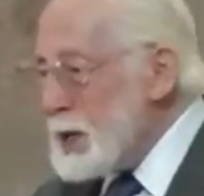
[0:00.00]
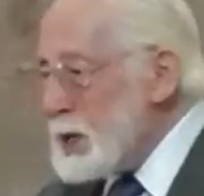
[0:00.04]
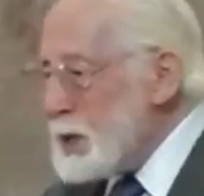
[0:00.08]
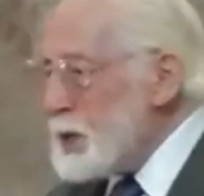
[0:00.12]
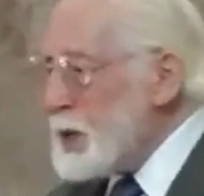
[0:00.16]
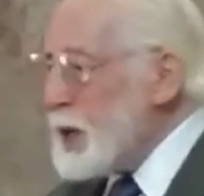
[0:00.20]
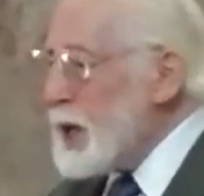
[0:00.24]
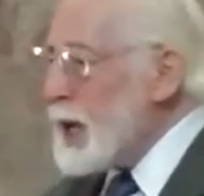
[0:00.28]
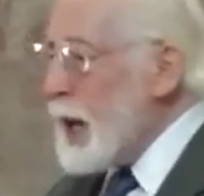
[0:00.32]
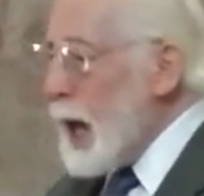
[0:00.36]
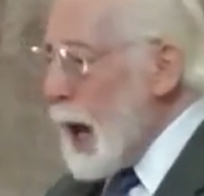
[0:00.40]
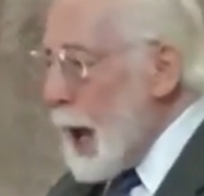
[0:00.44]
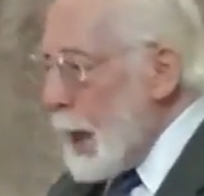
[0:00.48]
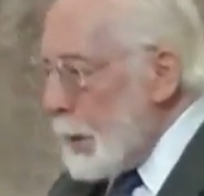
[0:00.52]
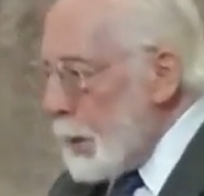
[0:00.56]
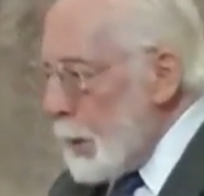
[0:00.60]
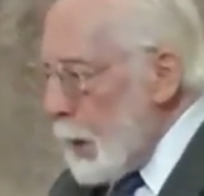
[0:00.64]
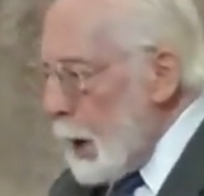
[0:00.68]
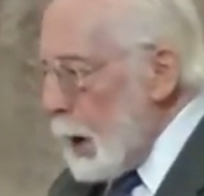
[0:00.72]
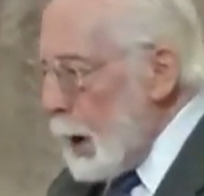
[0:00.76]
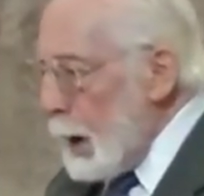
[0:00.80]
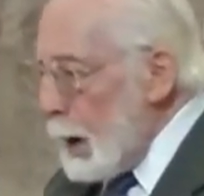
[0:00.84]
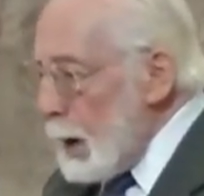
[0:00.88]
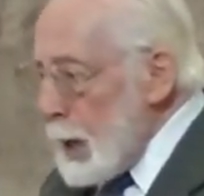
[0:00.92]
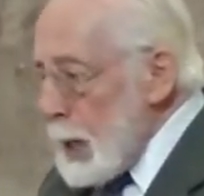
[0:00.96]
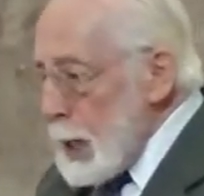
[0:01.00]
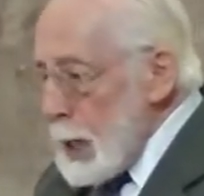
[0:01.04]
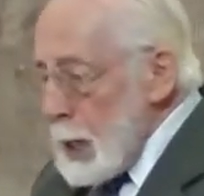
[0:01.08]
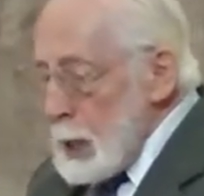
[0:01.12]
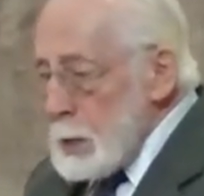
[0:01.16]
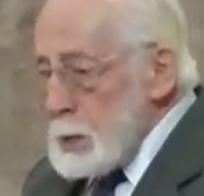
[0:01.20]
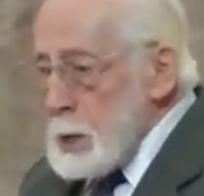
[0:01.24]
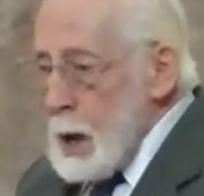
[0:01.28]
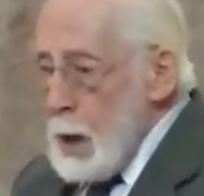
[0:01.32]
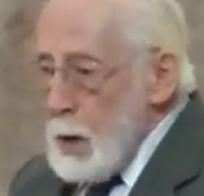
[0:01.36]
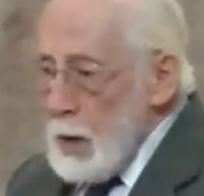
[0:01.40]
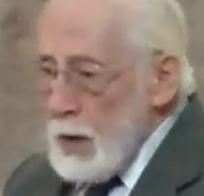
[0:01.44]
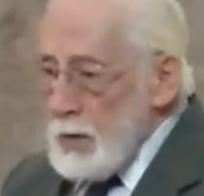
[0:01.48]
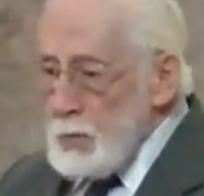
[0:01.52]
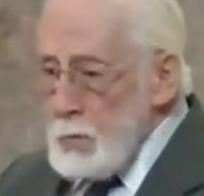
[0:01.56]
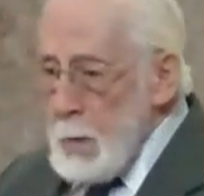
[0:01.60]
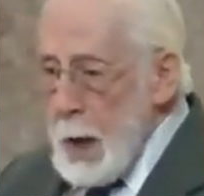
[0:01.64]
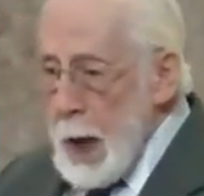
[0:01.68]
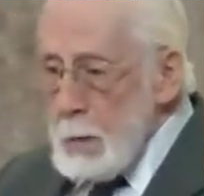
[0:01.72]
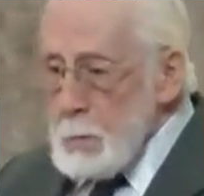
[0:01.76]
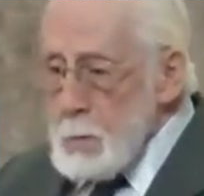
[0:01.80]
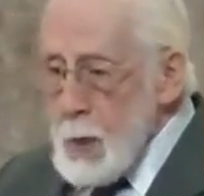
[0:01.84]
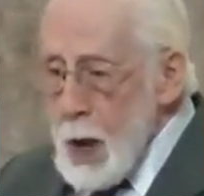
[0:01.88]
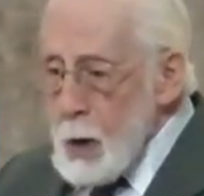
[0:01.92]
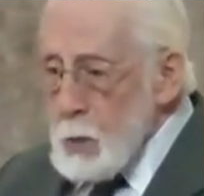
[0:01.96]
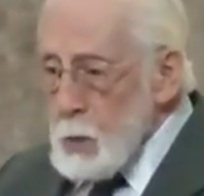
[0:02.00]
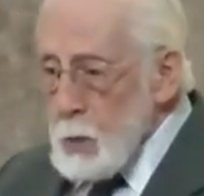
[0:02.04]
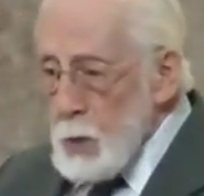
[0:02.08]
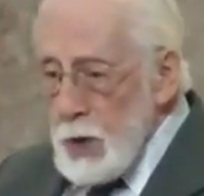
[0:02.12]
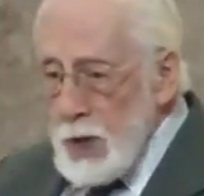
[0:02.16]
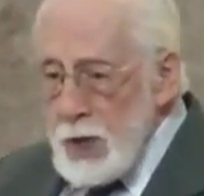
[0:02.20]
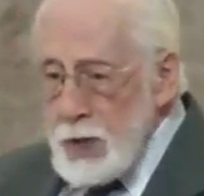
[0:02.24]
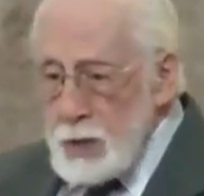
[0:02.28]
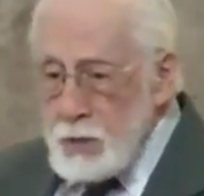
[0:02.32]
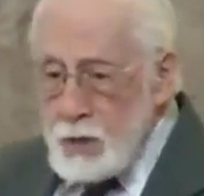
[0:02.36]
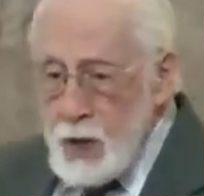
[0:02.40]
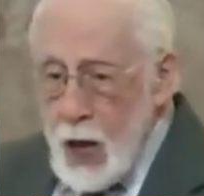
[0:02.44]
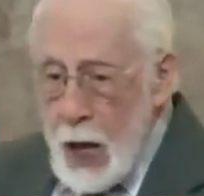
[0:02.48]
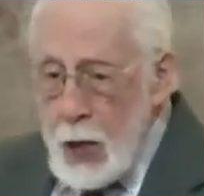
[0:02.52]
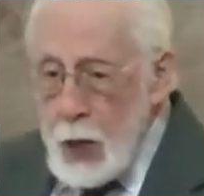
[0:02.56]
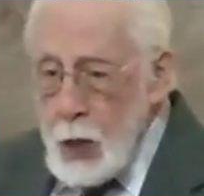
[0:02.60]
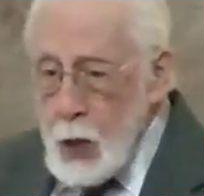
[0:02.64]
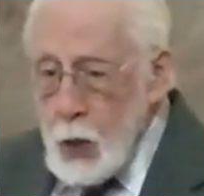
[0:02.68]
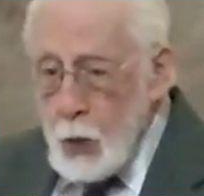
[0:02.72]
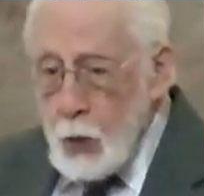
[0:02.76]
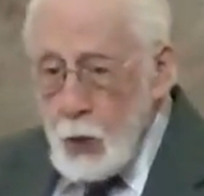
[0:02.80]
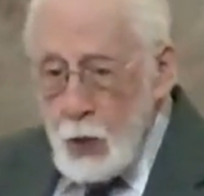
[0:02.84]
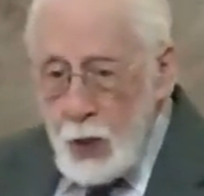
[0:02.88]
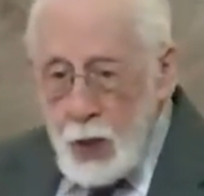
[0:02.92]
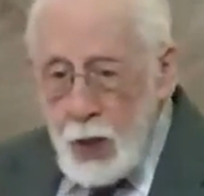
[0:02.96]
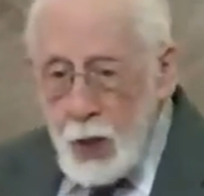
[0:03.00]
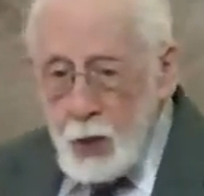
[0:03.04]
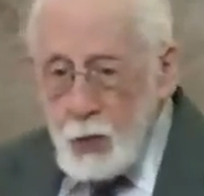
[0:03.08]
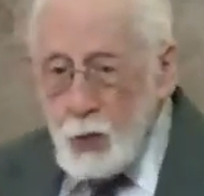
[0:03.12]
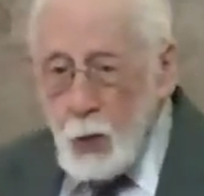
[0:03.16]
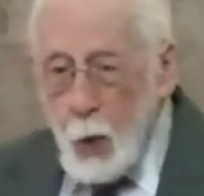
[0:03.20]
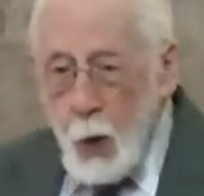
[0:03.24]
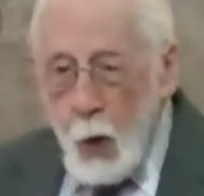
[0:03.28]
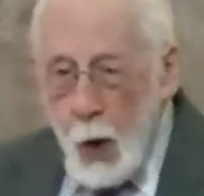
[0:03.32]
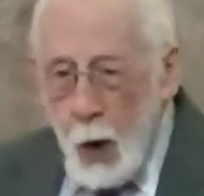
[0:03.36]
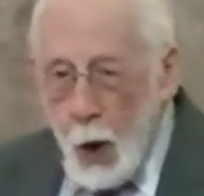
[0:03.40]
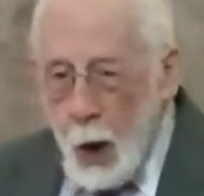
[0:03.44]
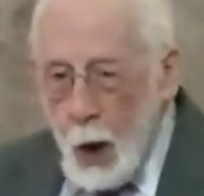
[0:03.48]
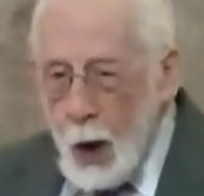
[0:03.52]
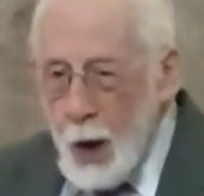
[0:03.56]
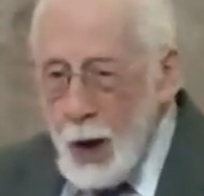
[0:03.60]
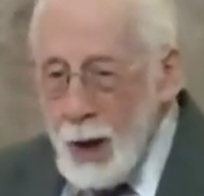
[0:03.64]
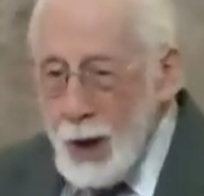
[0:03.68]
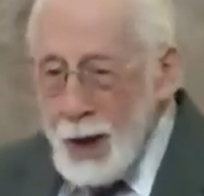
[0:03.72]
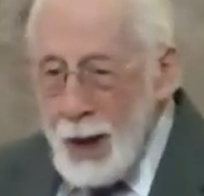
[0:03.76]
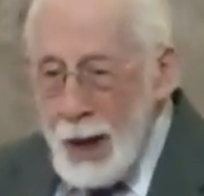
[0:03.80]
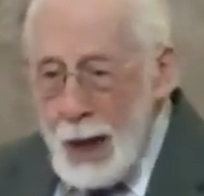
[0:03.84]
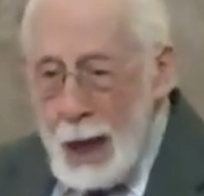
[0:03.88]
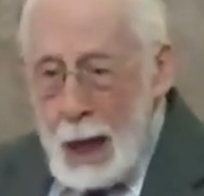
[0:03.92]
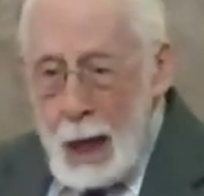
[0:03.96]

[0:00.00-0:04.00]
together. Now, if my memory is any good at all,